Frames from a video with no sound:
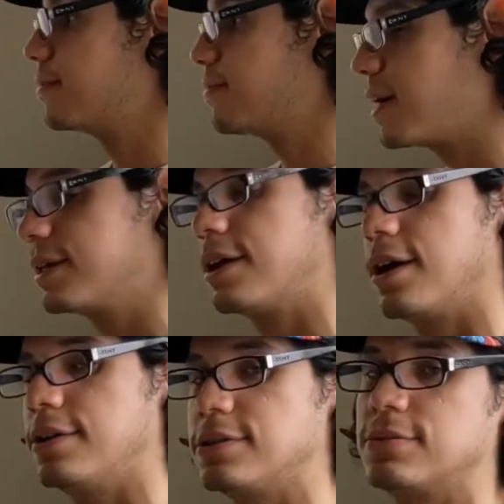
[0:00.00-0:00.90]

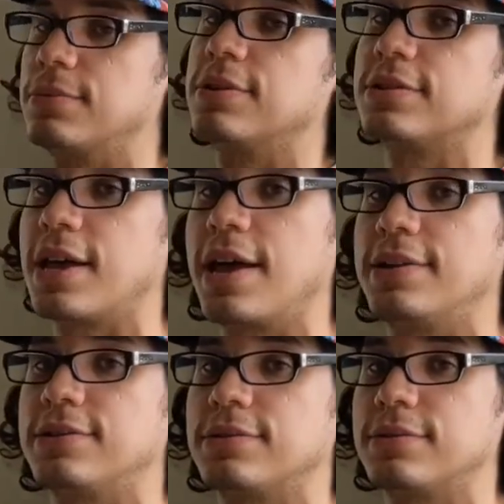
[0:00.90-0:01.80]
polygons with
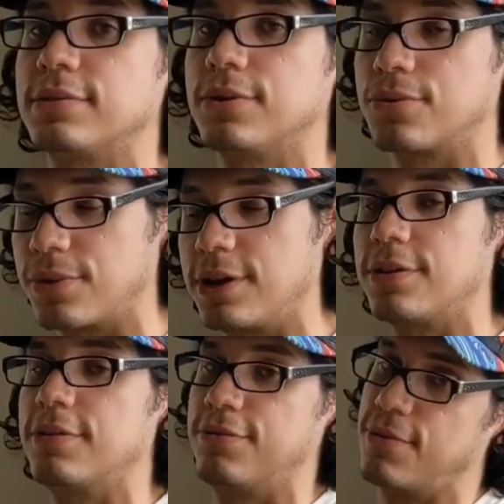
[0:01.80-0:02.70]
sides greater
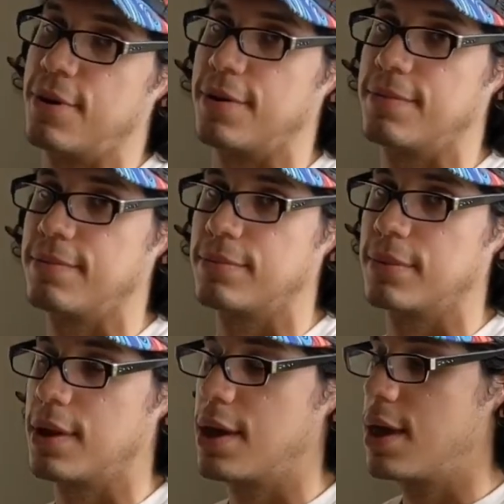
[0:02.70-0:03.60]
than 4.
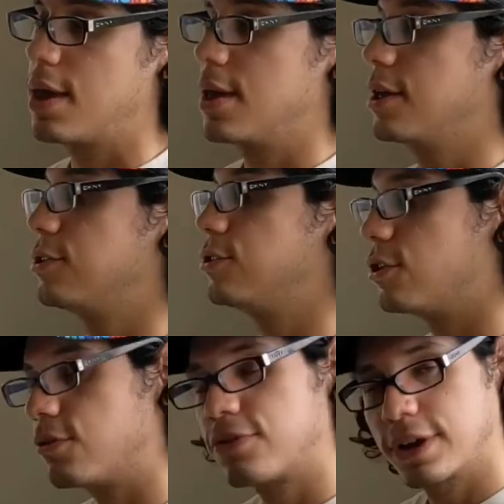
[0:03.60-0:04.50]

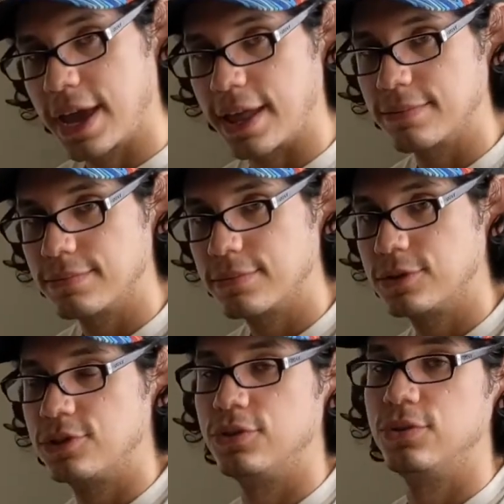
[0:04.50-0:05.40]
Don't forget
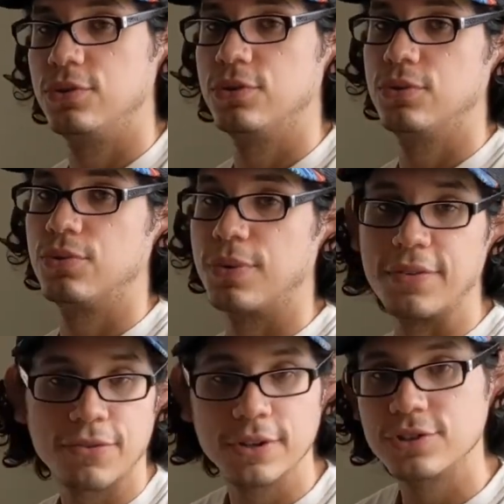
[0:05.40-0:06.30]
to
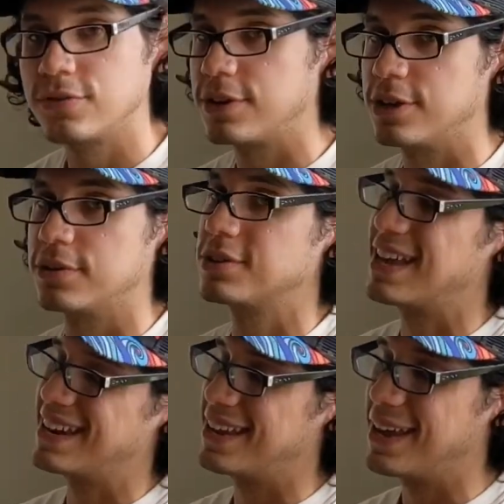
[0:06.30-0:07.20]
reference your videos
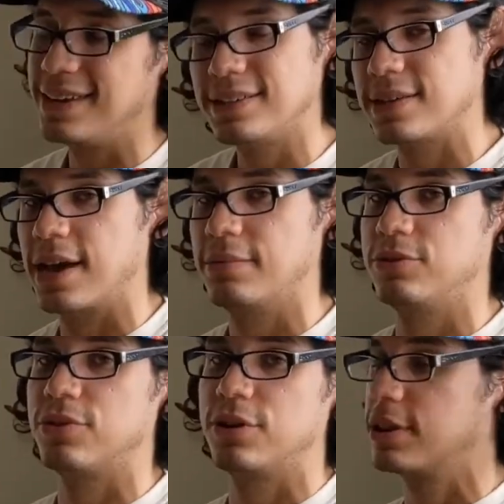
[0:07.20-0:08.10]
at any time
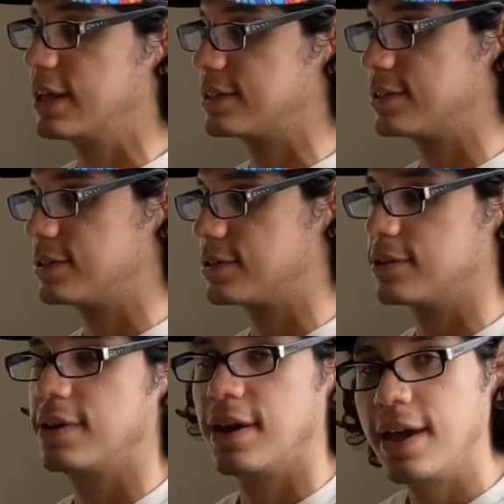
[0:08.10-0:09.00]
during your lessons
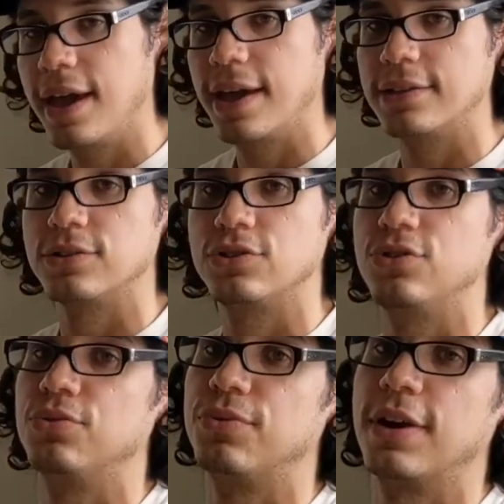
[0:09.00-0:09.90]
and
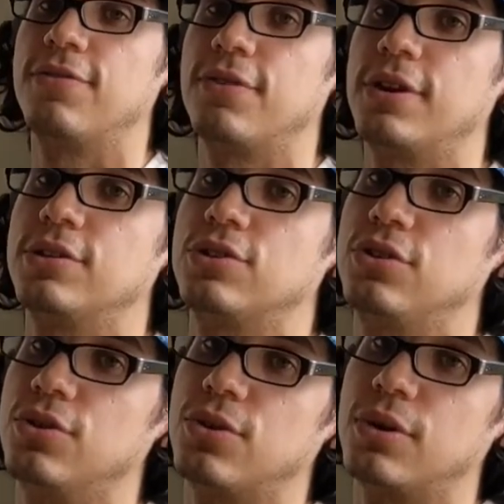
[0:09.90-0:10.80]
to reference
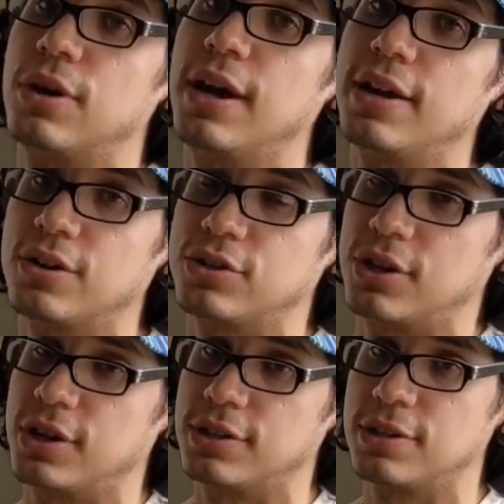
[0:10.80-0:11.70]
your anchor
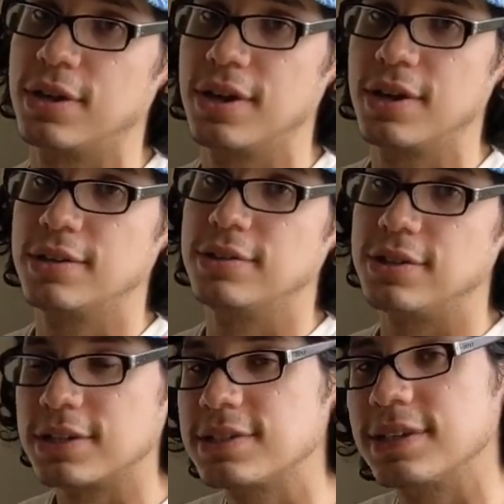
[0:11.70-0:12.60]
charts
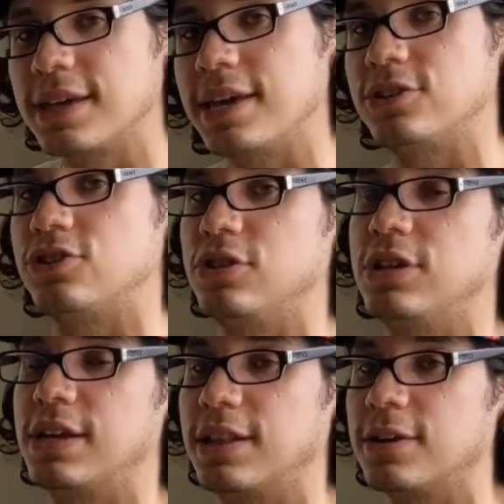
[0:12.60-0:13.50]
just in case you
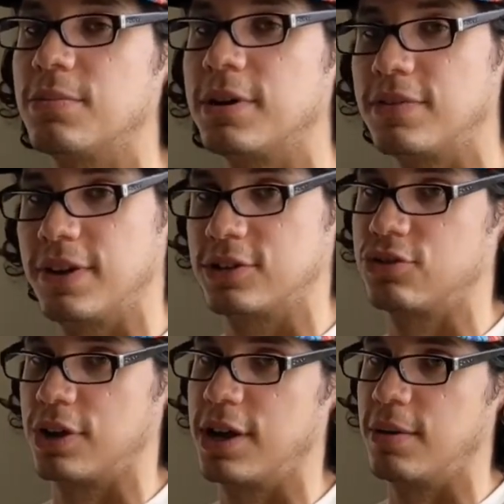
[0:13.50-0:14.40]
need a little bit of
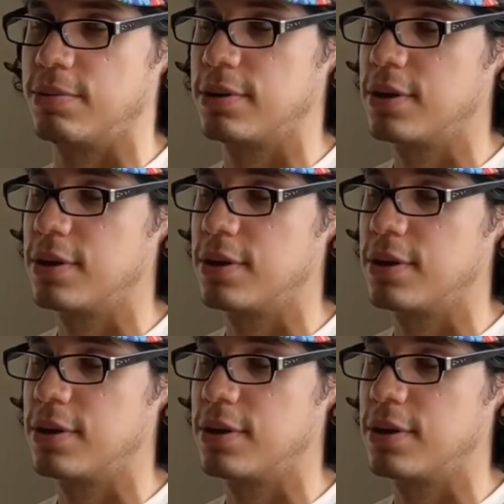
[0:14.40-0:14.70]
extra help.